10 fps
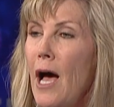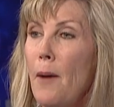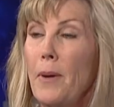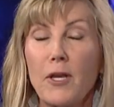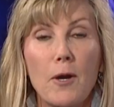
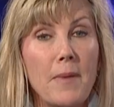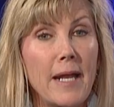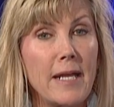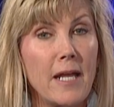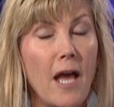But there are
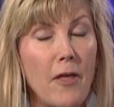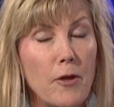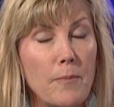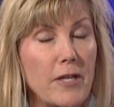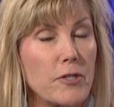many
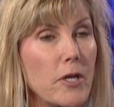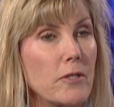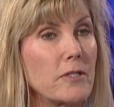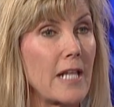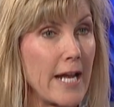other
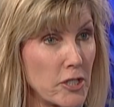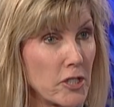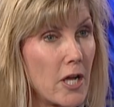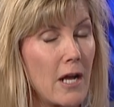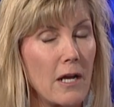metros, like
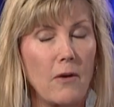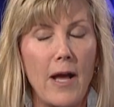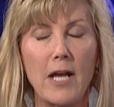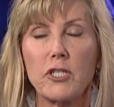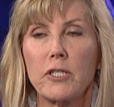Chicago,
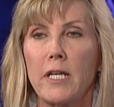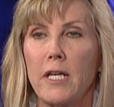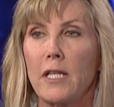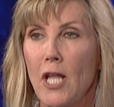actually,